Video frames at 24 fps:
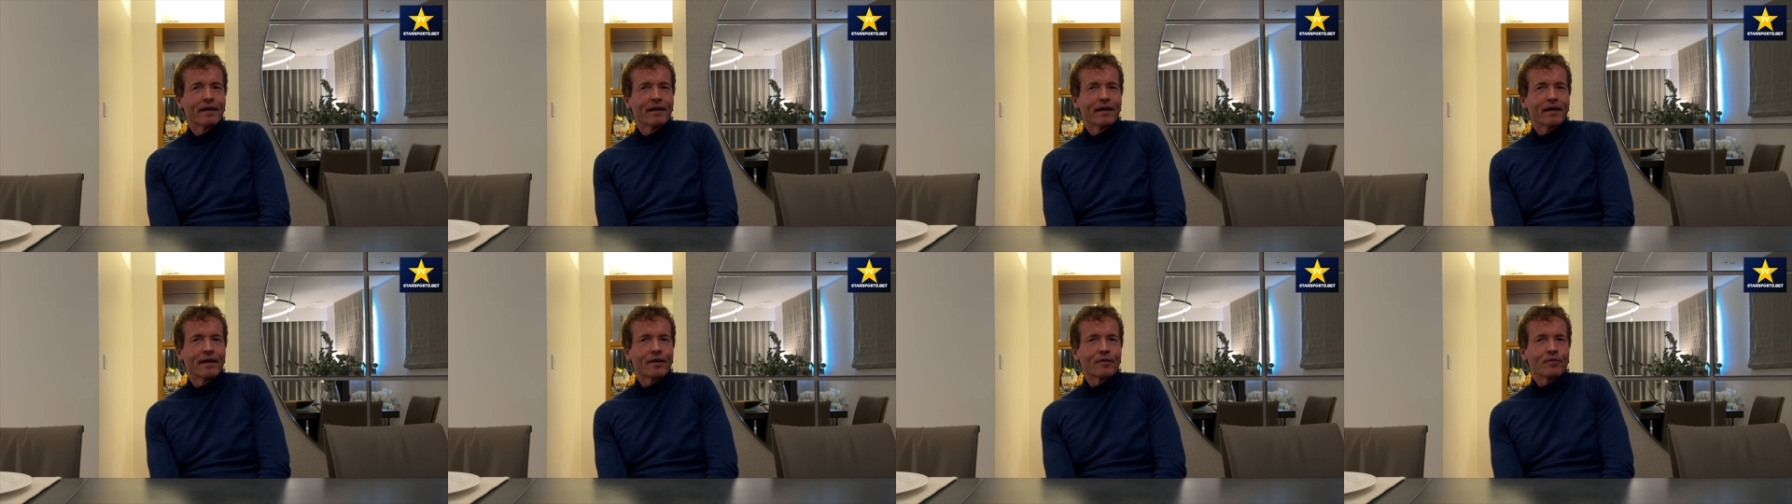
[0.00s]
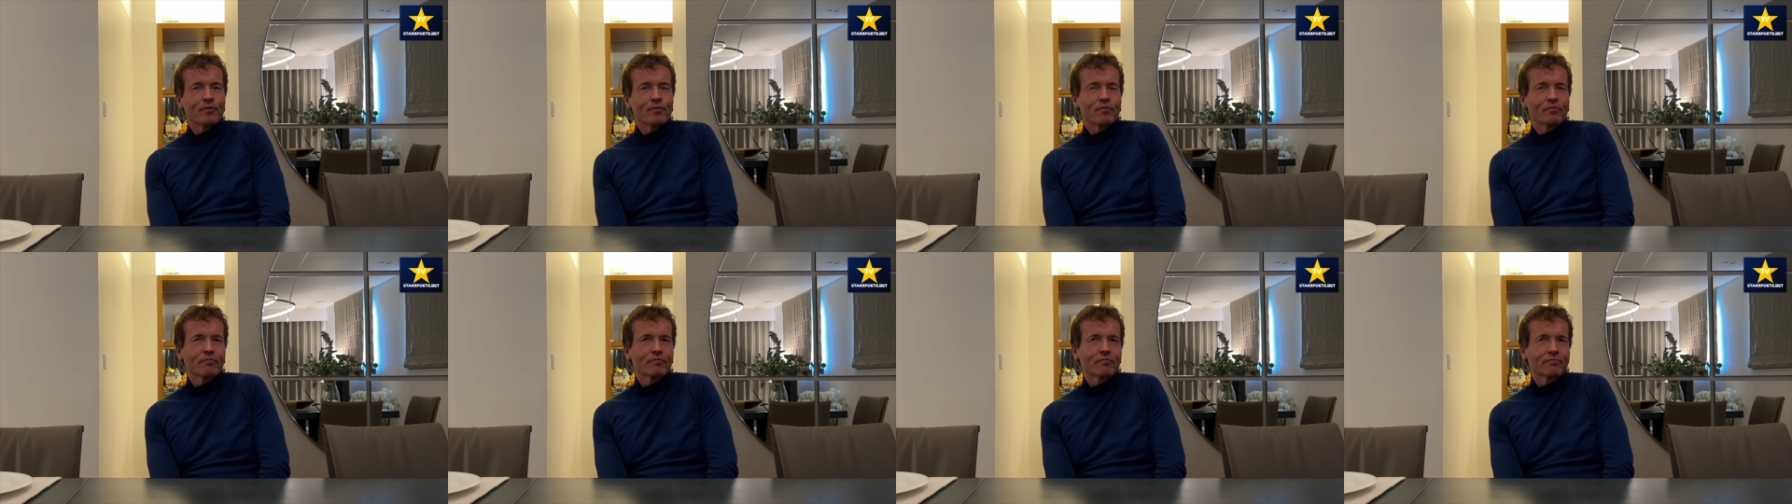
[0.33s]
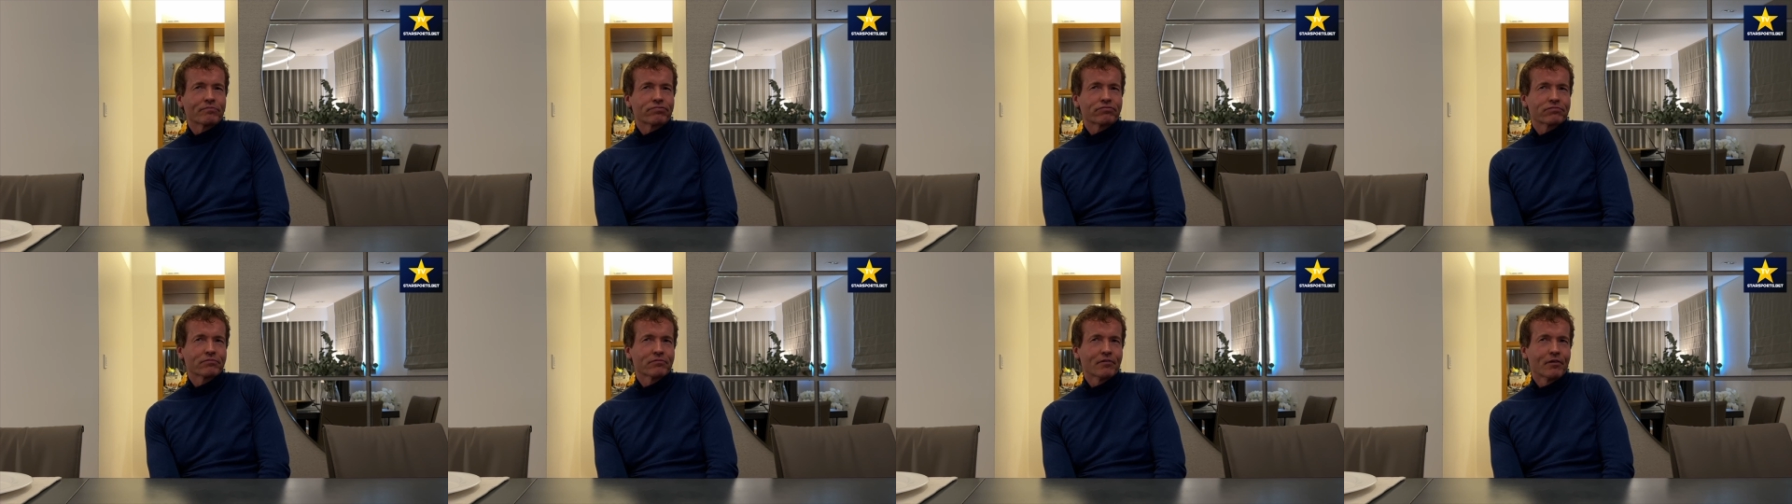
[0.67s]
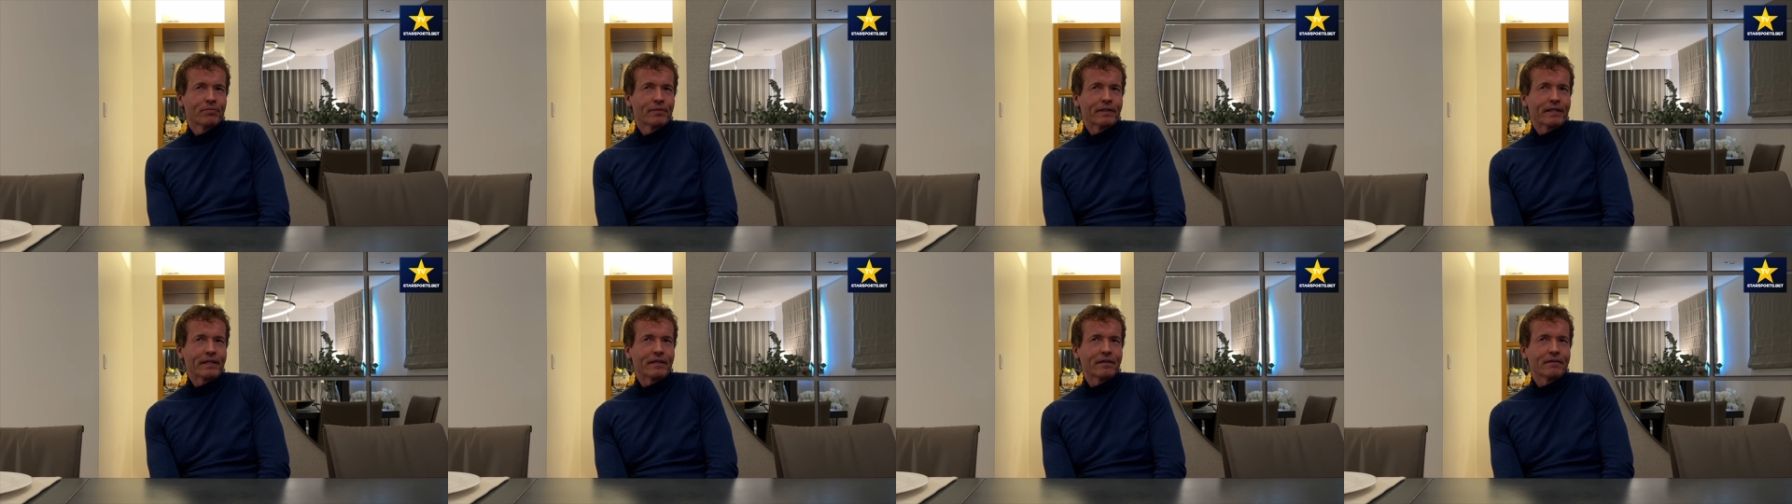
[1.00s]
And
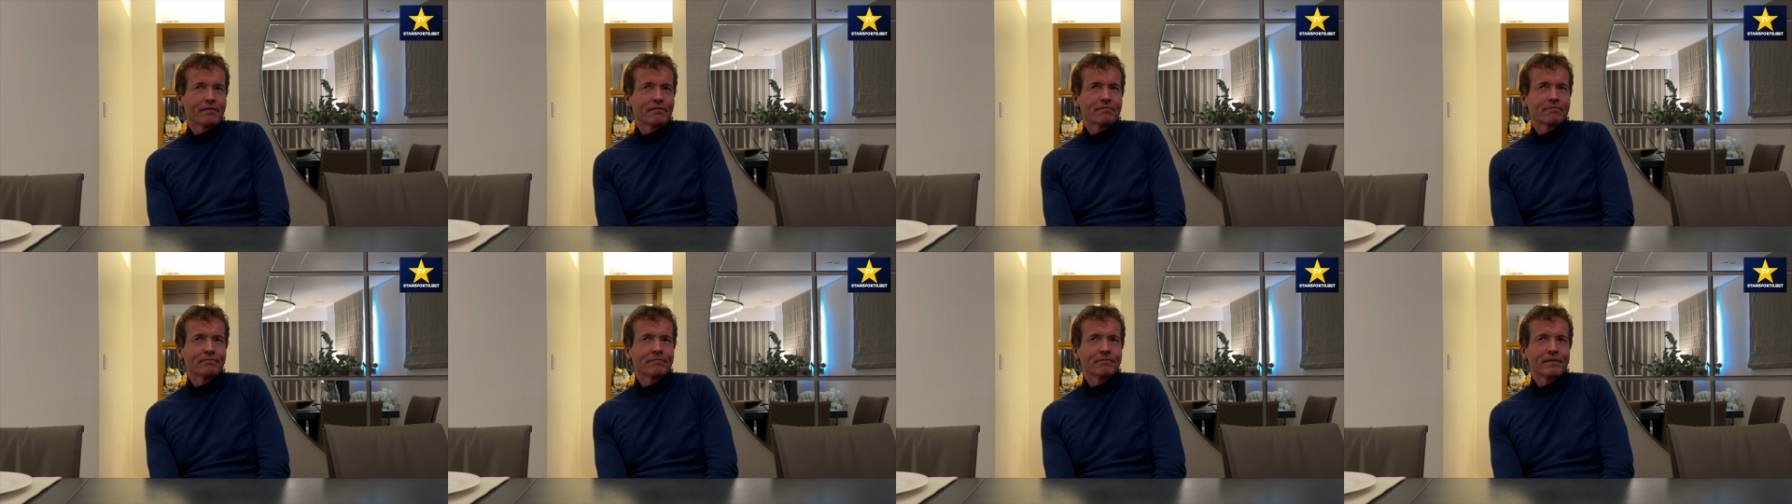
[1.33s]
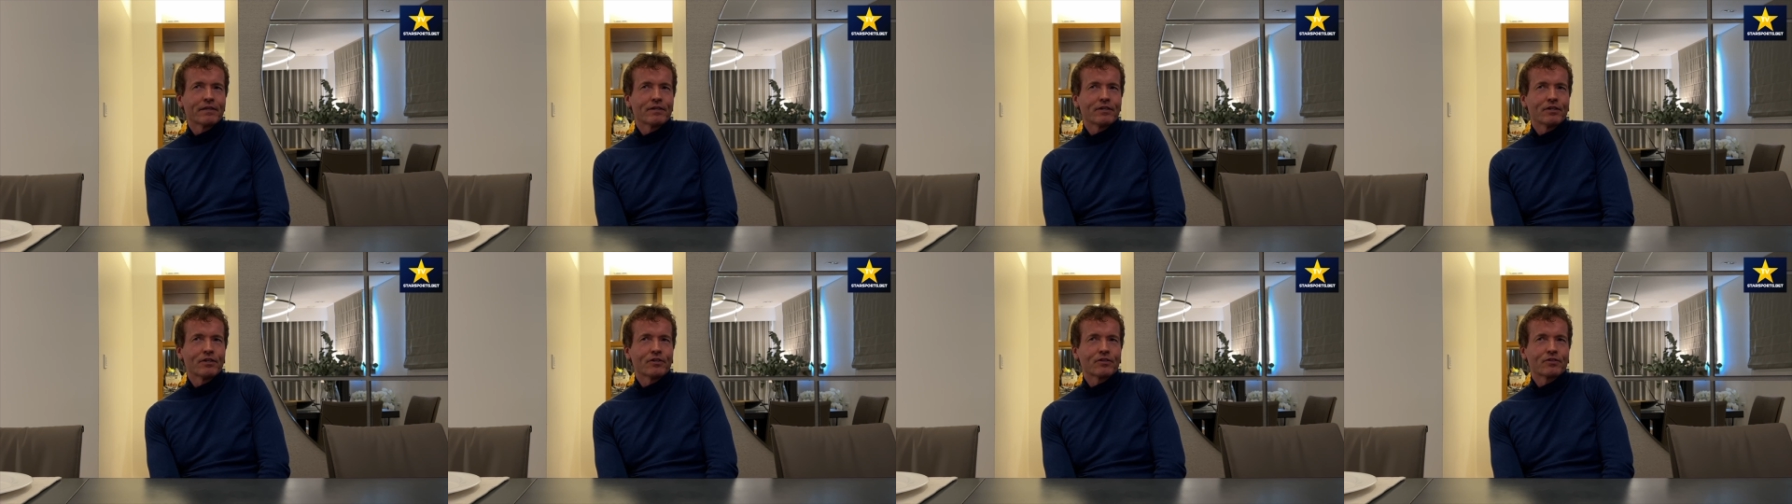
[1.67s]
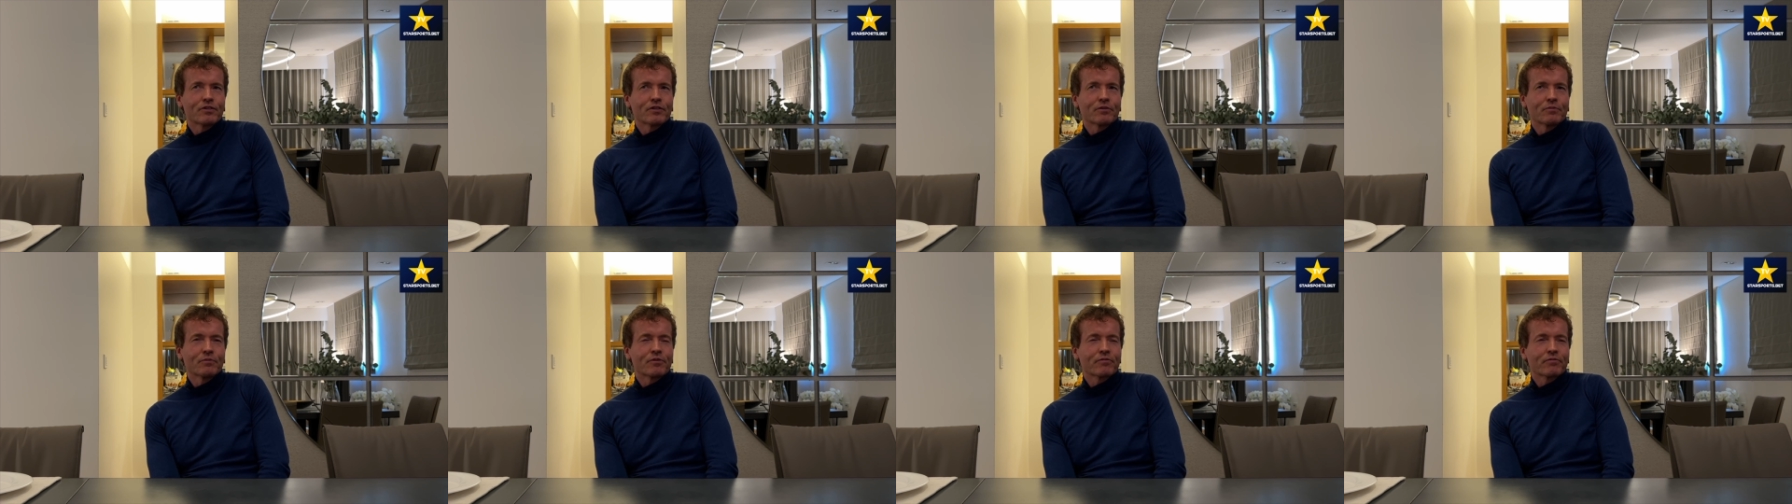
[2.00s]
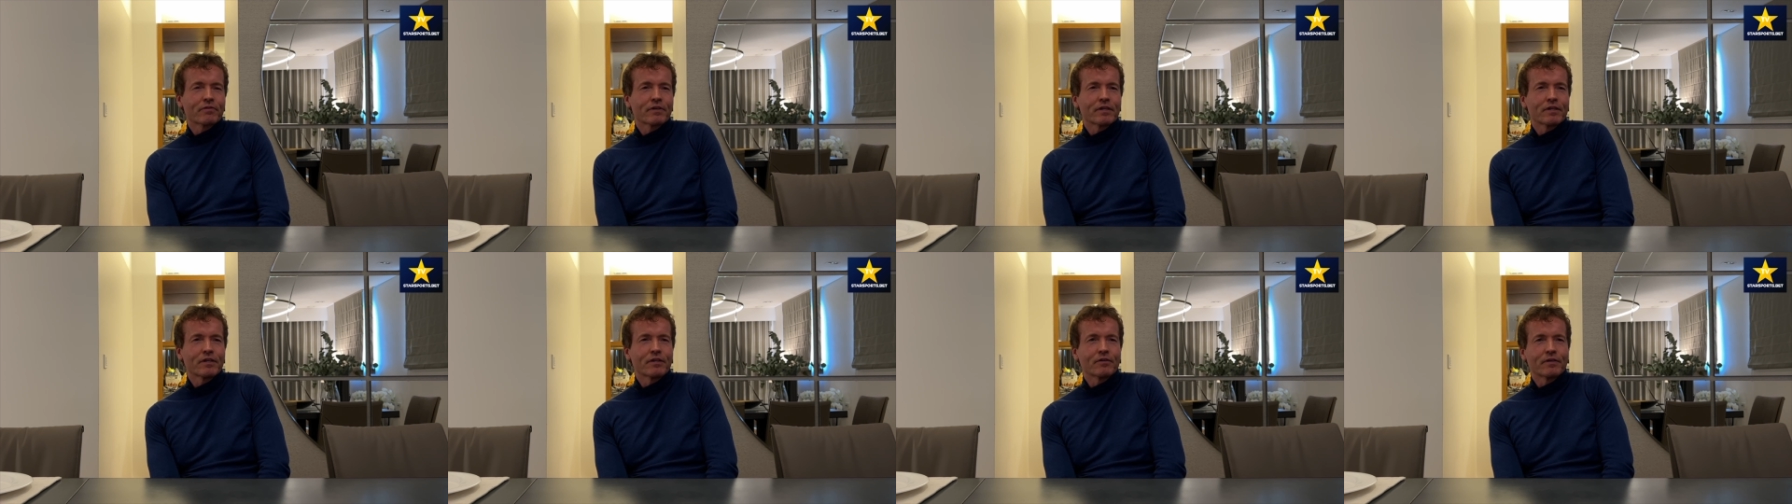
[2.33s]
probably in years 2 and
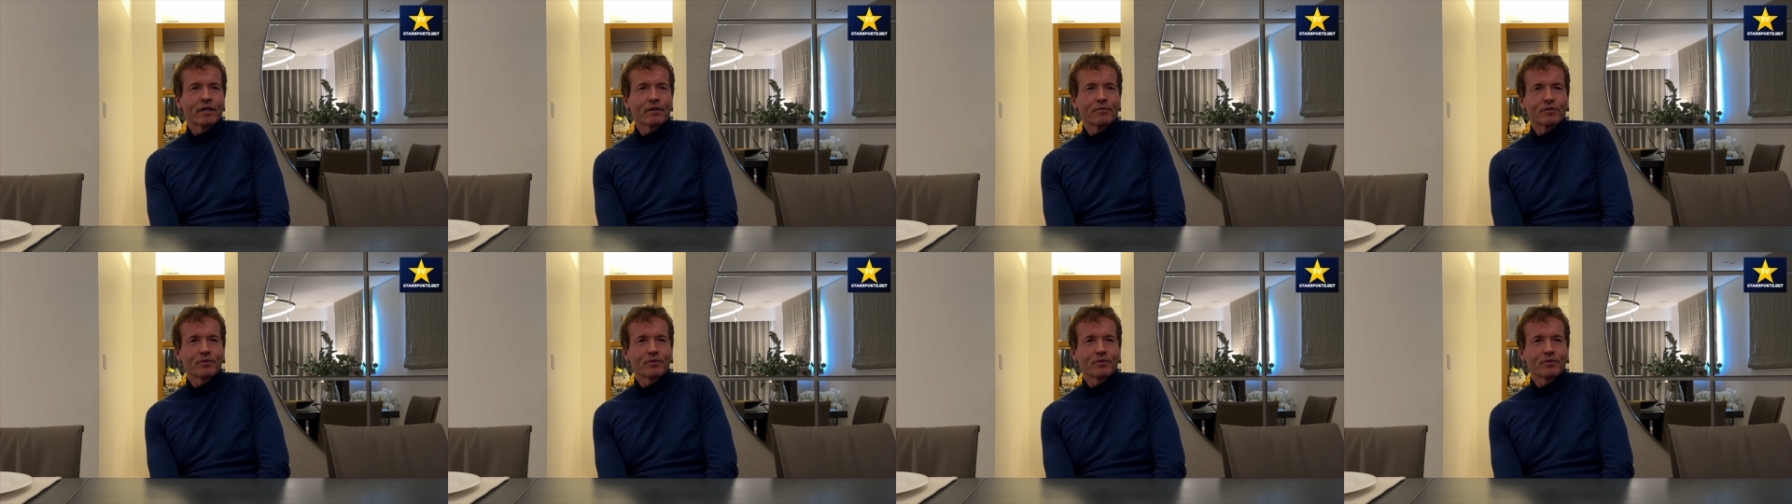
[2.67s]
3 at uni,